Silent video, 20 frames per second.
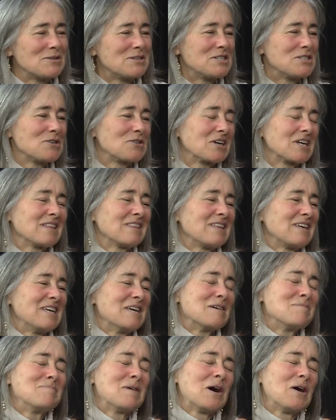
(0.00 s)
adoringly
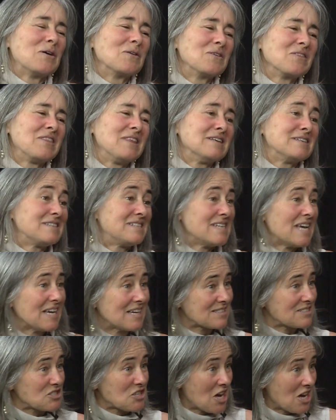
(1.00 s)
about the
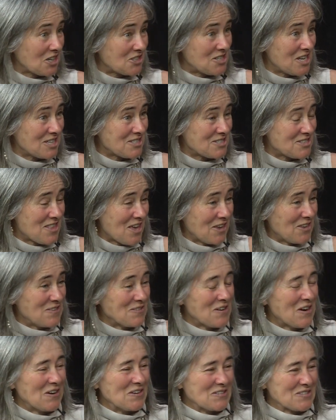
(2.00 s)
dance contests that
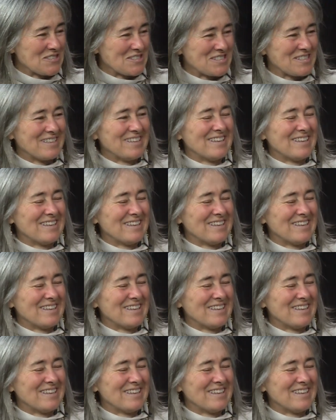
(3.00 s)
you host.